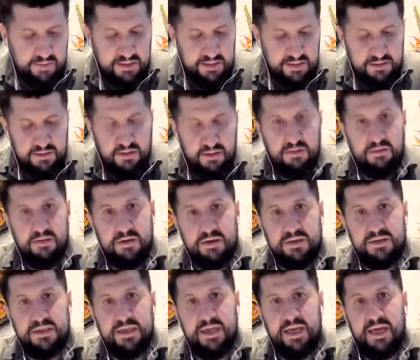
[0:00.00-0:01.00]
It's not
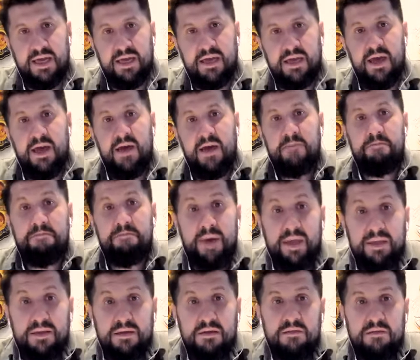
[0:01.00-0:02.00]
just a
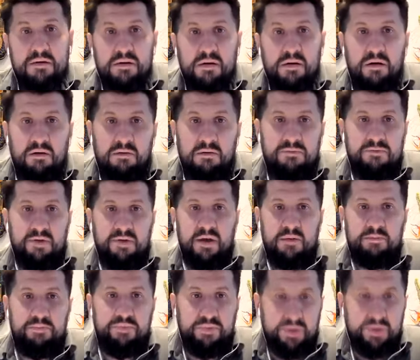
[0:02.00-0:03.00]
matter of
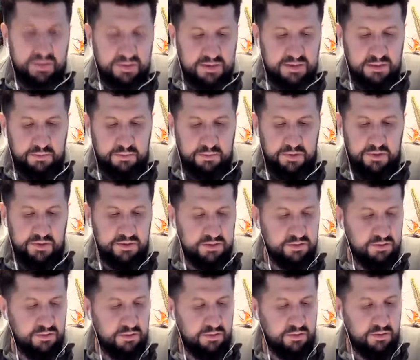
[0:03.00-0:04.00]
principles
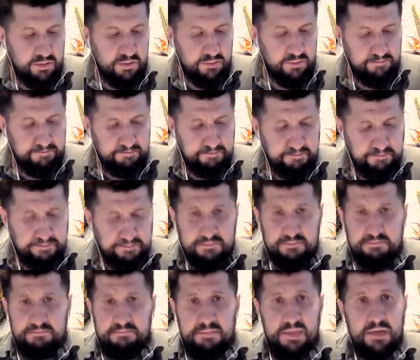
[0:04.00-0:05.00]
or
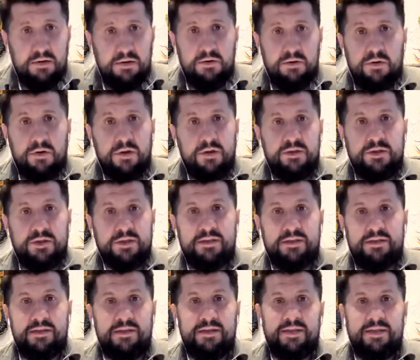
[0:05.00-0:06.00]
just
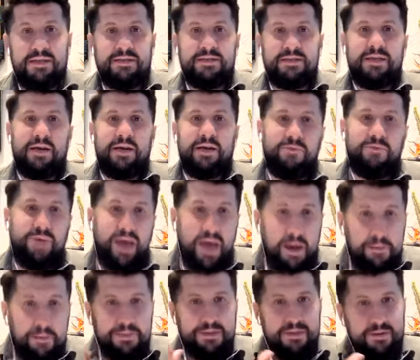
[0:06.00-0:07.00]
this kind of
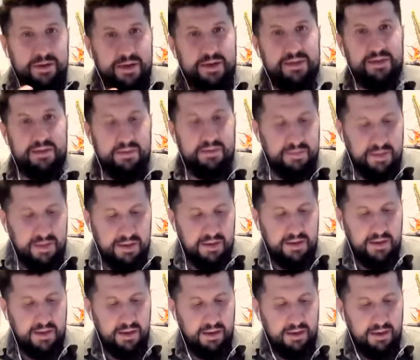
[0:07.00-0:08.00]
abstract
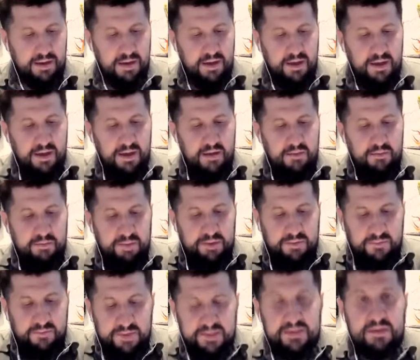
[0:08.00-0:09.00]
thinking. But
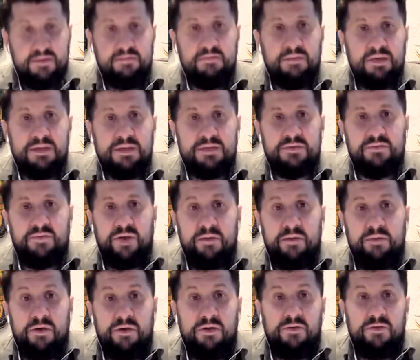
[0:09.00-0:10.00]
wisdom is very
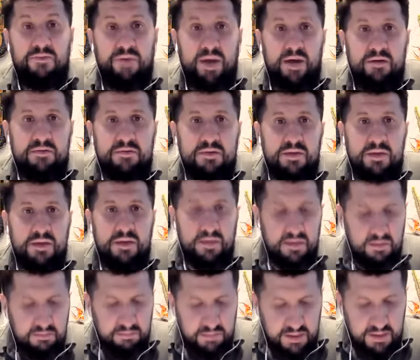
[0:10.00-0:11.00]
much found in
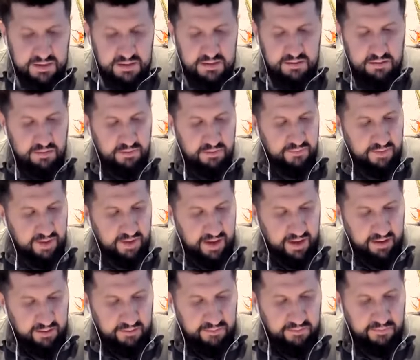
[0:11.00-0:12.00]
the midst of
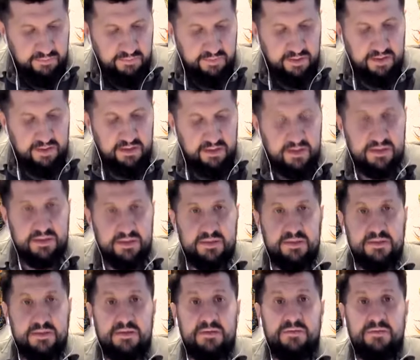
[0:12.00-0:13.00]
life. It is
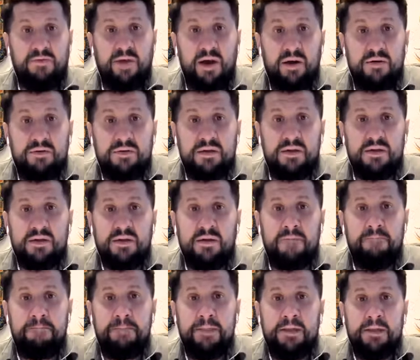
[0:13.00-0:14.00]
found in
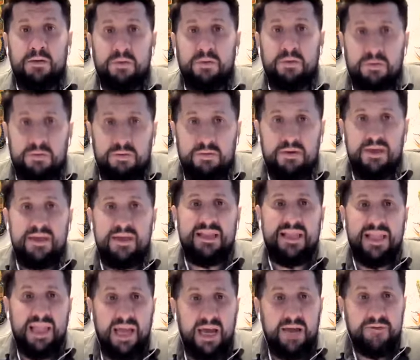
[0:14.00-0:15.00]
the concrete
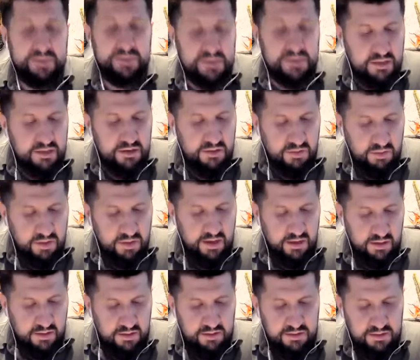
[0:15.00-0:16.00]
life
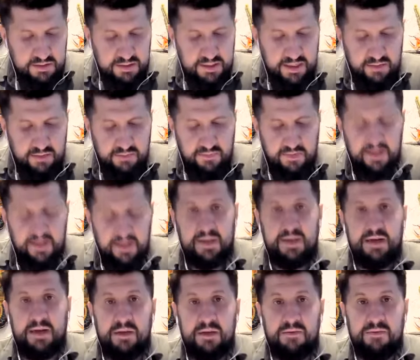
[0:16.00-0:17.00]
situations that we
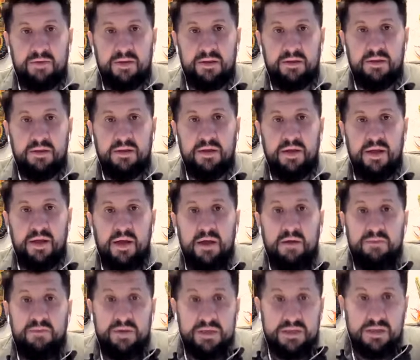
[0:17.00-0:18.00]
live in.
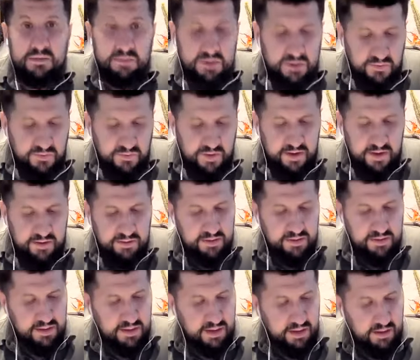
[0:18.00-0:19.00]
Wisdom is found
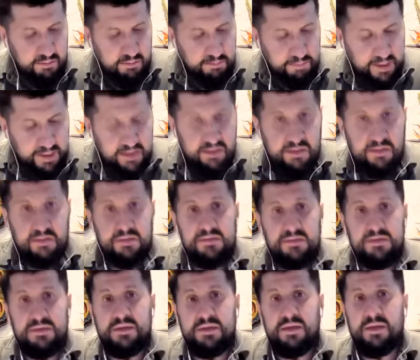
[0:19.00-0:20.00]
in our
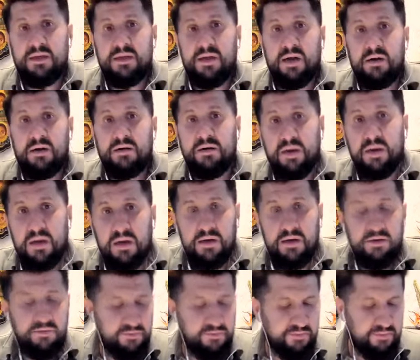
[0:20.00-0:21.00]
passions, in our
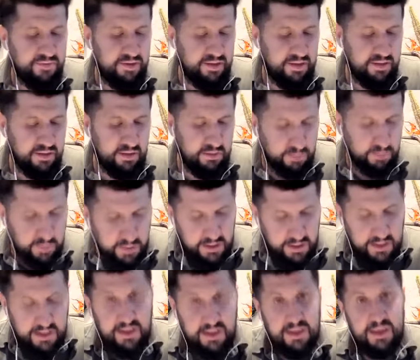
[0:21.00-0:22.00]
love, in our
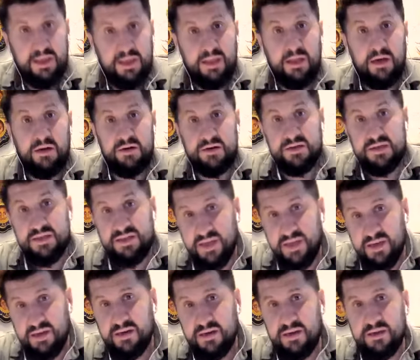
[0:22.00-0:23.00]
work, in our
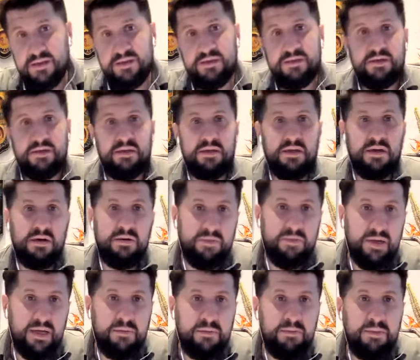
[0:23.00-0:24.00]
sickness, in our
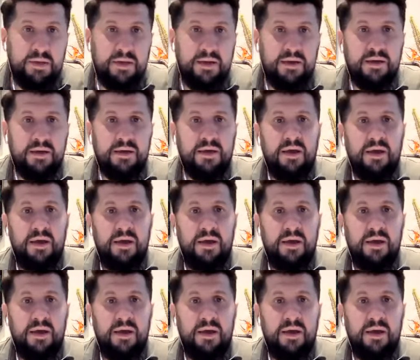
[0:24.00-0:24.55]
well-being.